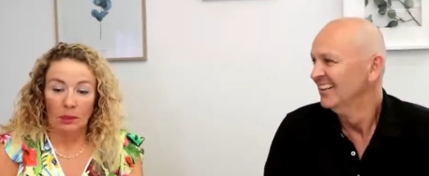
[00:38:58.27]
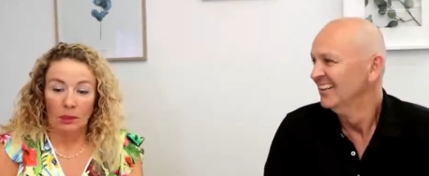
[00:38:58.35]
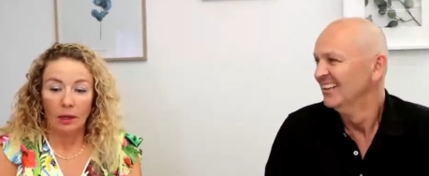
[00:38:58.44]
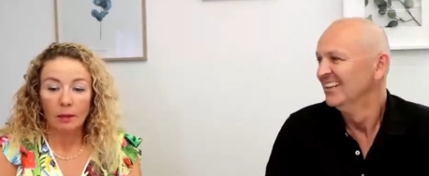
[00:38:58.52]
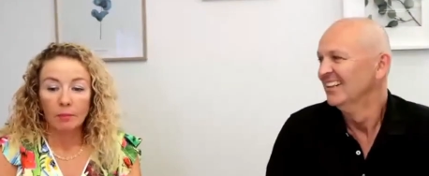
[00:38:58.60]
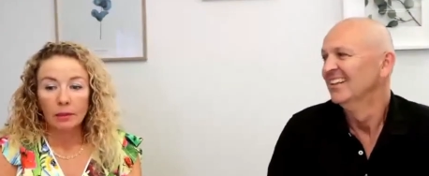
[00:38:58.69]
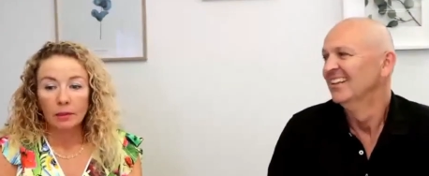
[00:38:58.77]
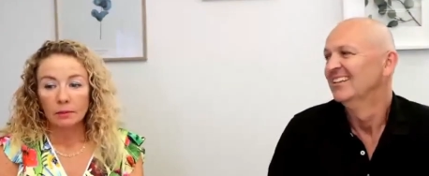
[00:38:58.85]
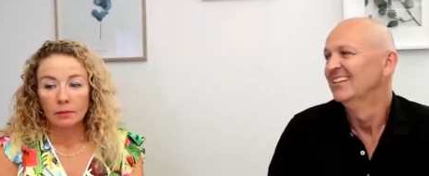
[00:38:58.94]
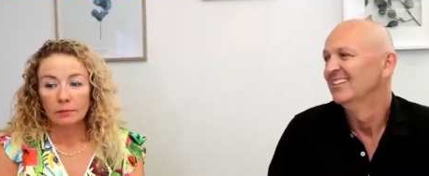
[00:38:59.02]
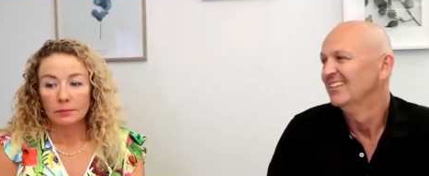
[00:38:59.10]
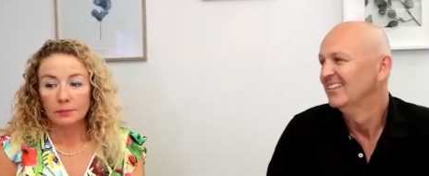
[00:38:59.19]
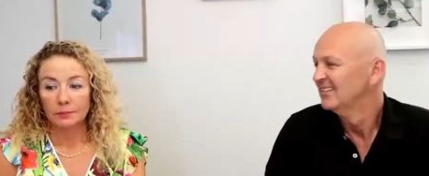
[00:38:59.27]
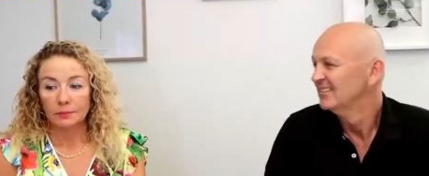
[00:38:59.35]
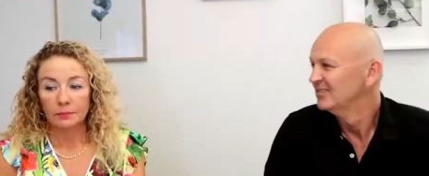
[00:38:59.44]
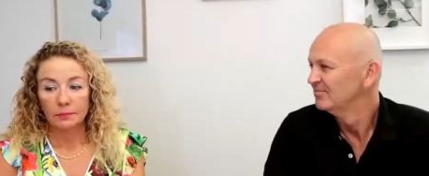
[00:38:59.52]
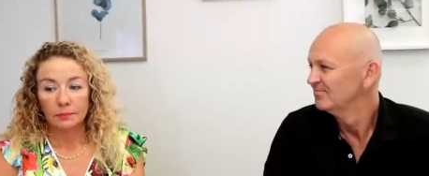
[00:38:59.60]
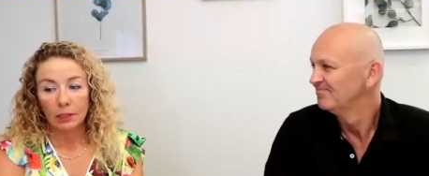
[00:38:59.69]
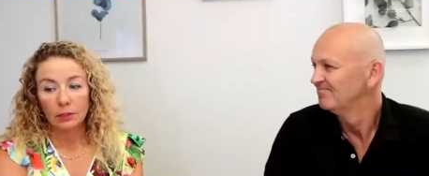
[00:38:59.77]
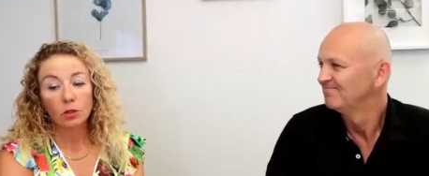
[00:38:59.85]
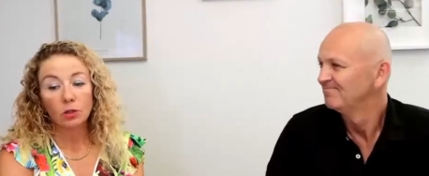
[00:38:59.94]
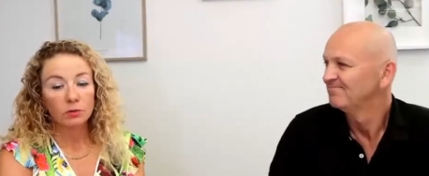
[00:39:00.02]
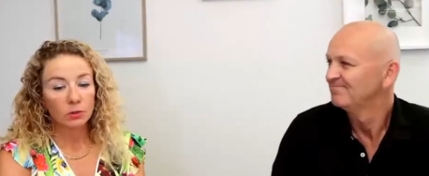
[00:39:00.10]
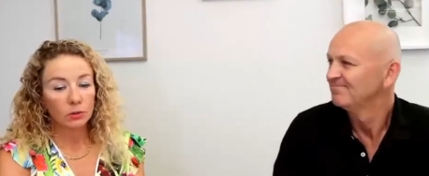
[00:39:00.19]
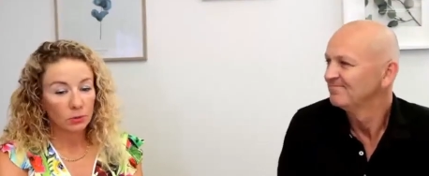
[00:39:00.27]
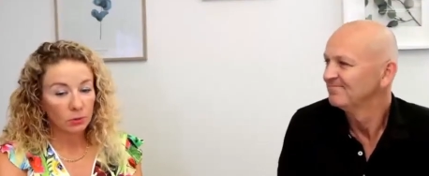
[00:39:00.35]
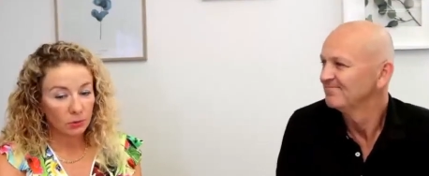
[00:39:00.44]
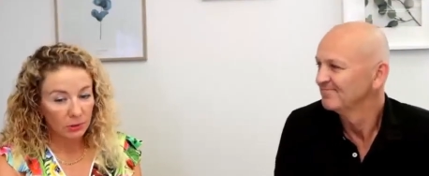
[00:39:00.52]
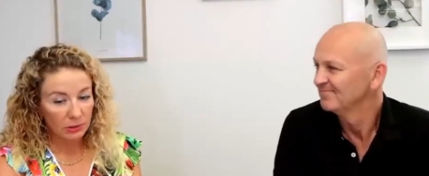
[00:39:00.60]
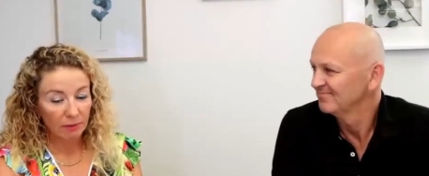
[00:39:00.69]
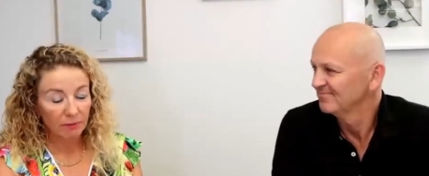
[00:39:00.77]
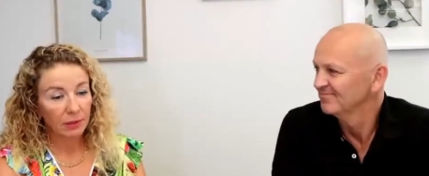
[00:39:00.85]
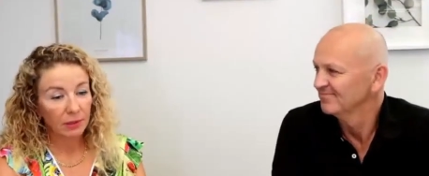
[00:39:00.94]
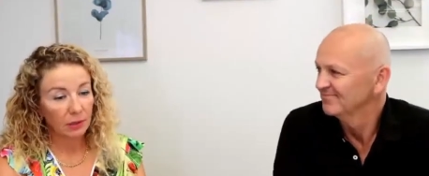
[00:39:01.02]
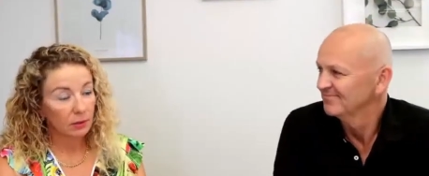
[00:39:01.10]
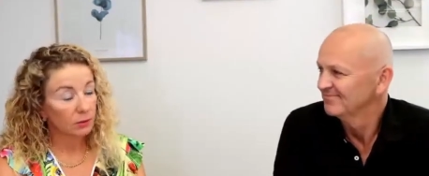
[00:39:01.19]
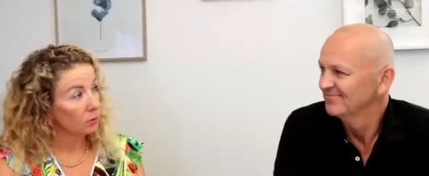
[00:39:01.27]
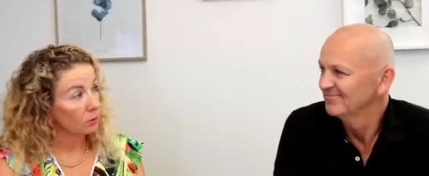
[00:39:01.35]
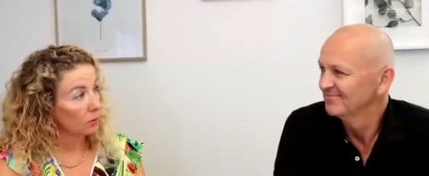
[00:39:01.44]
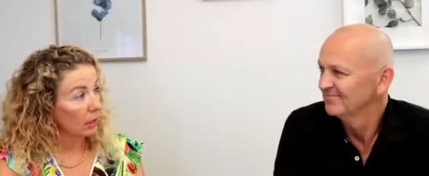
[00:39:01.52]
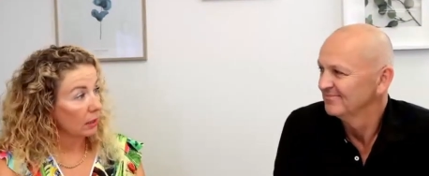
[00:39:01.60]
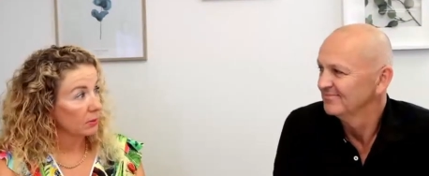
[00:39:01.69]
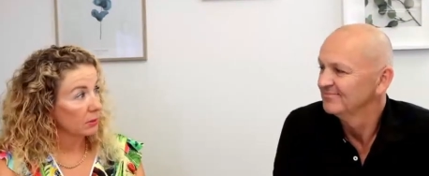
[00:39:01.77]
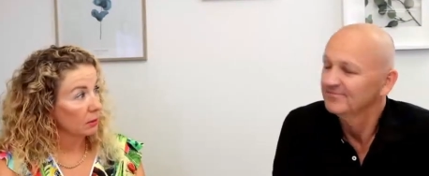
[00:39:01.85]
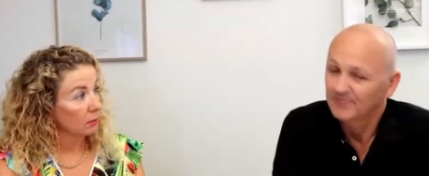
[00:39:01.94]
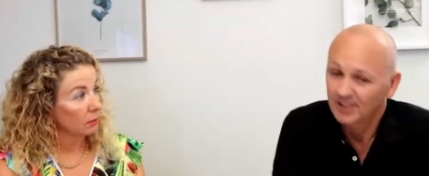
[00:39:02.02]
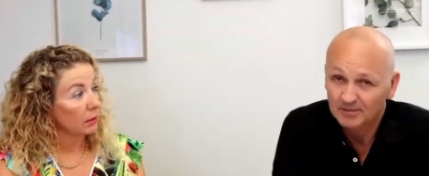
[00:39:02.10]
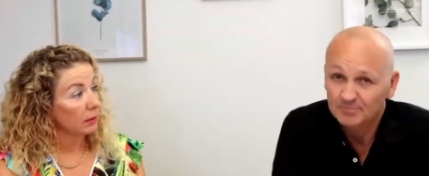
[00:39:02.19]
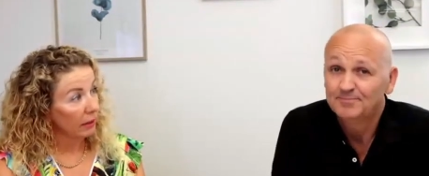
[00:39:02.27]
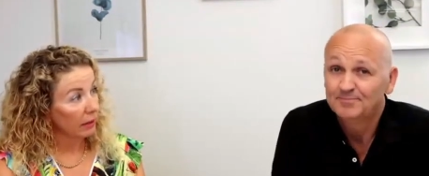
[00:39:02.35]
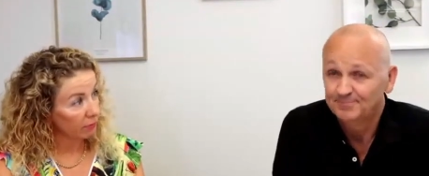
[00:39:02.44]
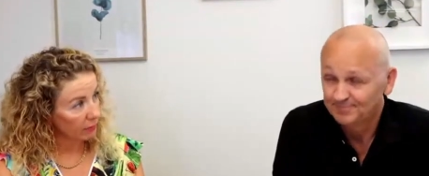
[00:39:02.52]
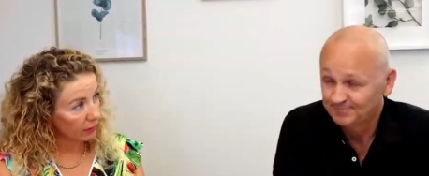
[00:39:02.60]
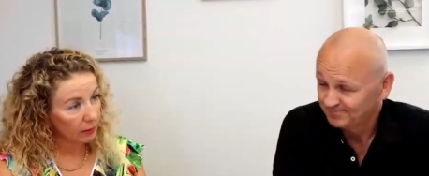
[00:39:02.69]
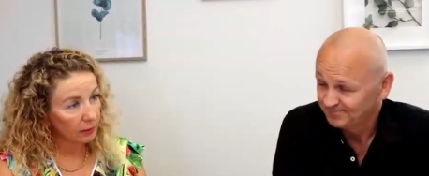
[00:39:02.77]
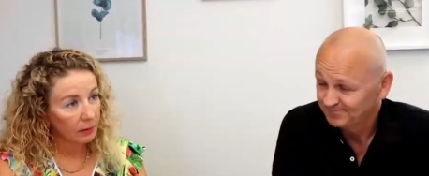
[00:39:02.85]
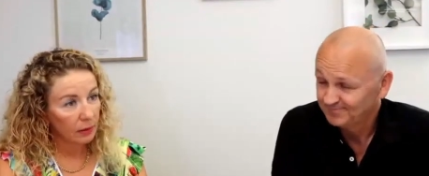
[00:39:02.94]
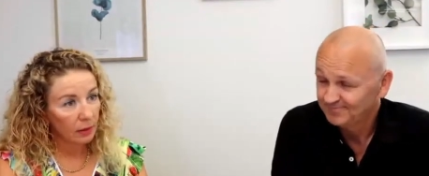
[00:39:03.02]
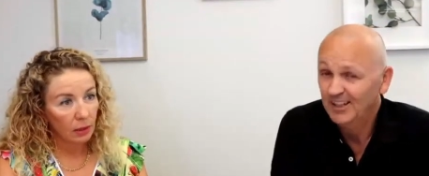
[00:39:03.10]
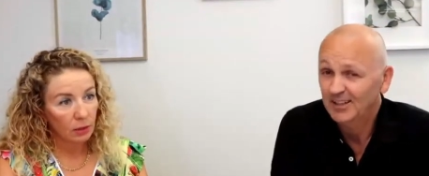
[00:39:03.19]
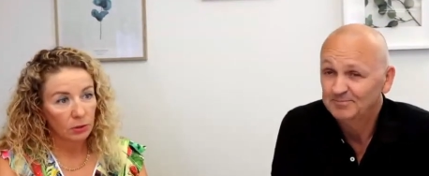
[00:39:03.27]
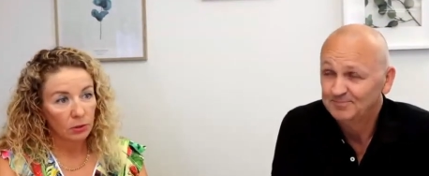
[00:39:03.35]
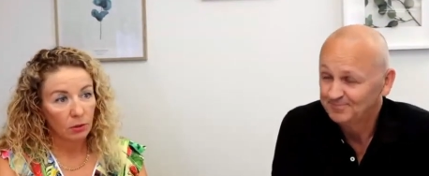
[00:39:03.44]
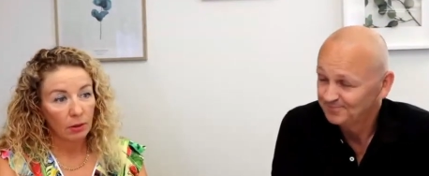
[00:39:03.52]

Speaker 1: I mean. It's always good to do something than to do absolutely yeah. nothing. Yeah. So I